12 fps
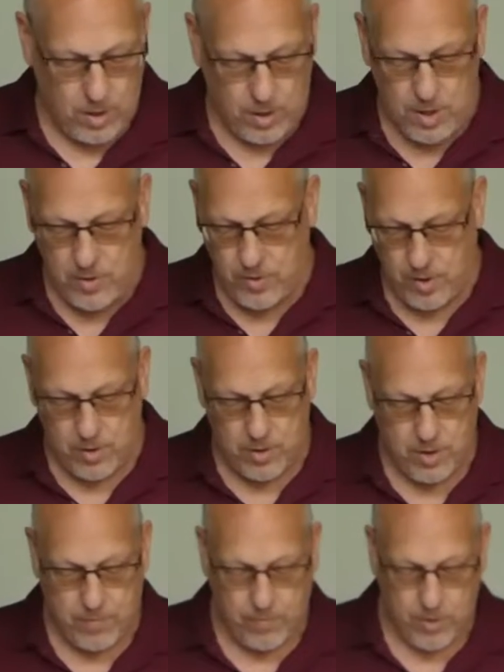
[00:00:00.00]
these are the
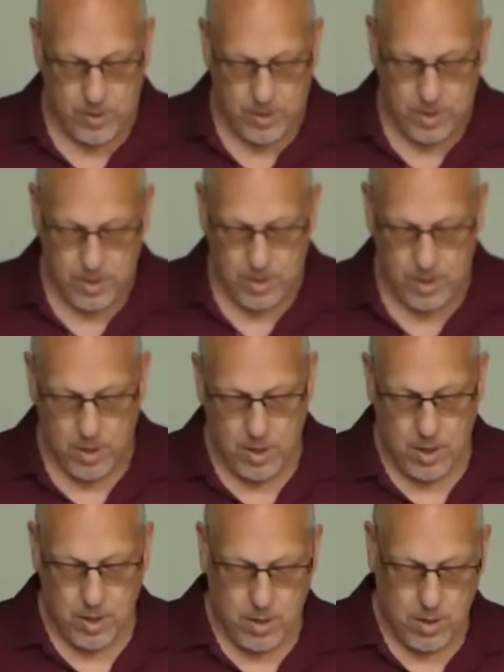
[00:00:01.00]
different
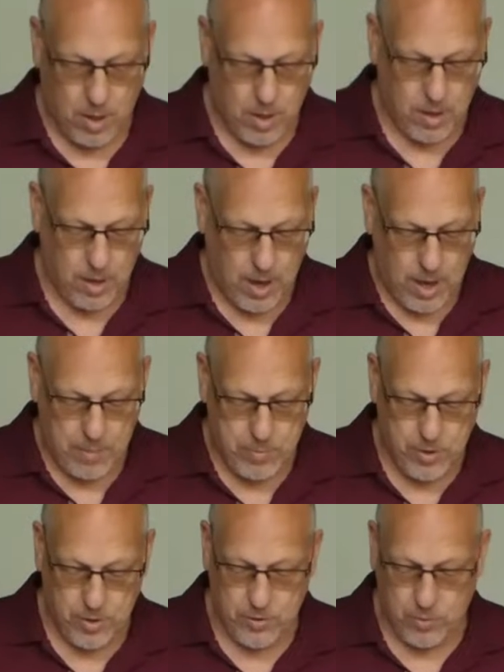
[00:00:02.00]

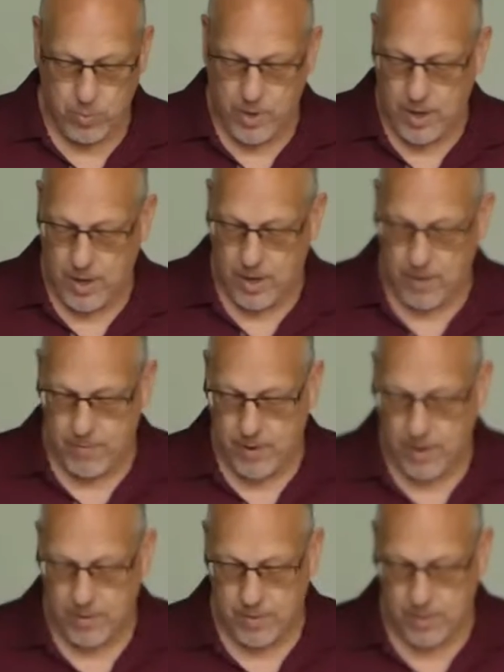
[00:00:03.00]
options we have.
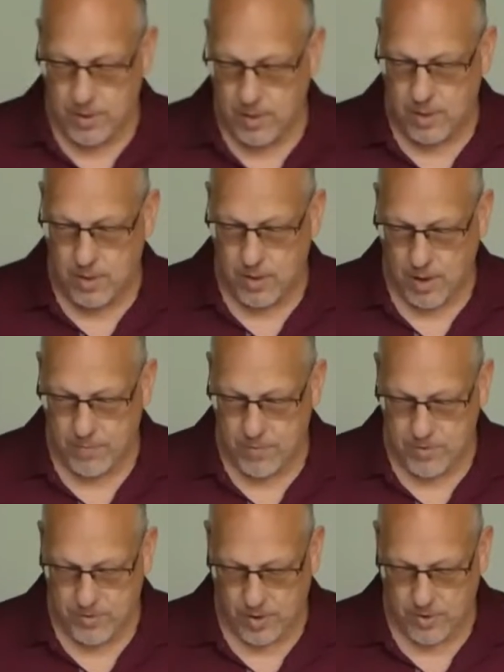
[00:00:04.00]
I've
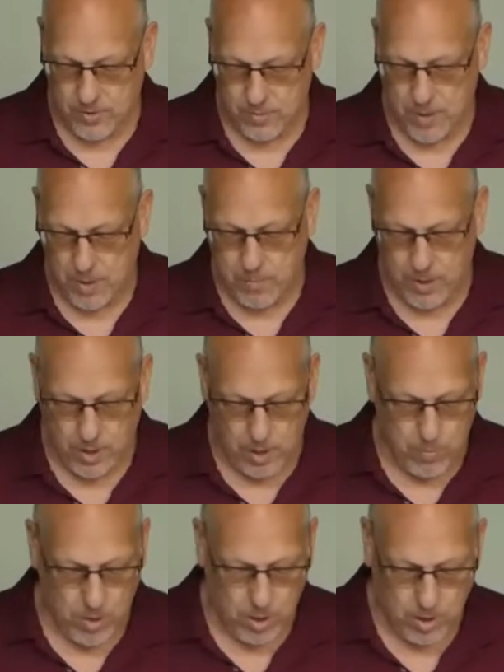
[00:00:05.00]
discussed my pinky
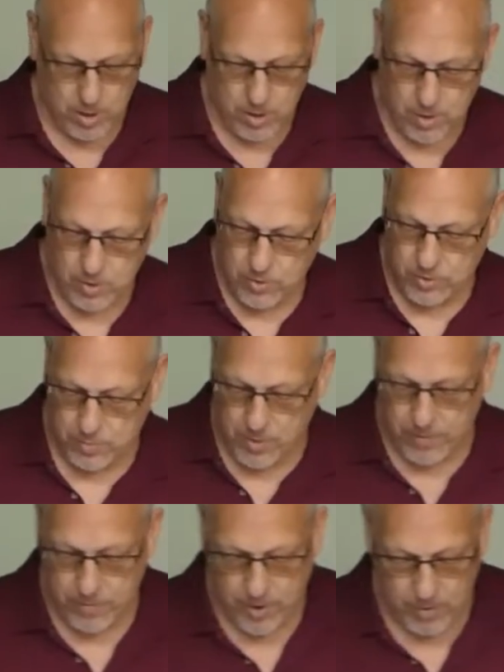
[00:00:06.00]
ball here. Those are
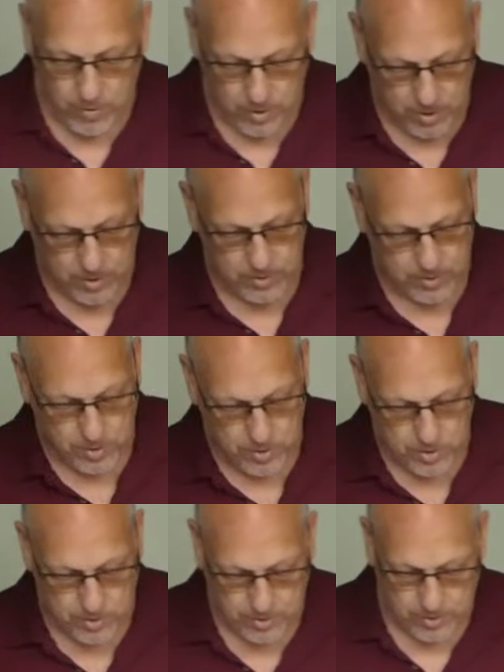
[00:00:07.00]
my favorite because they're
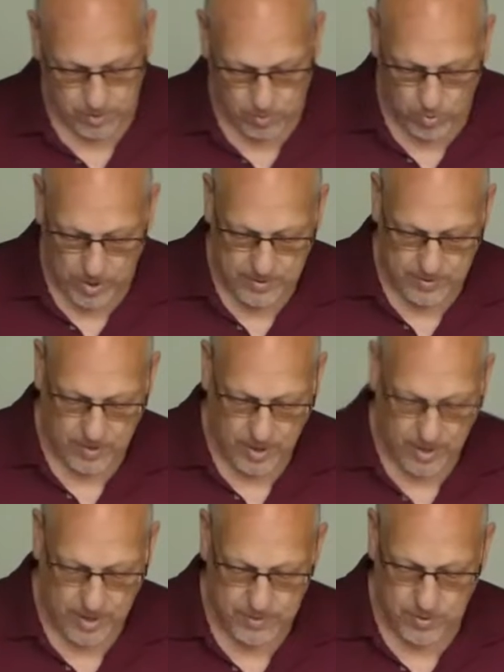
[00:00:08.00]
just the right
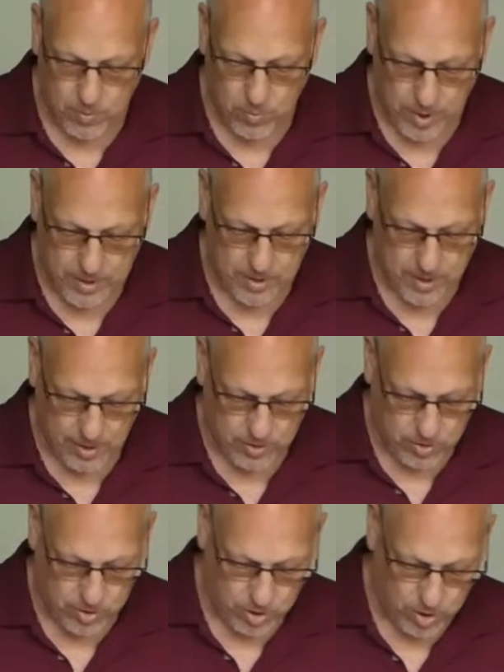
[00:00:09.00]
size and right
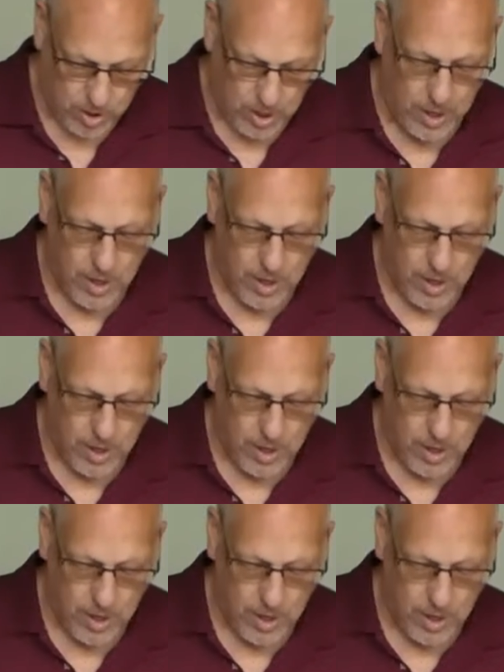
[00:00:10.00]
texture.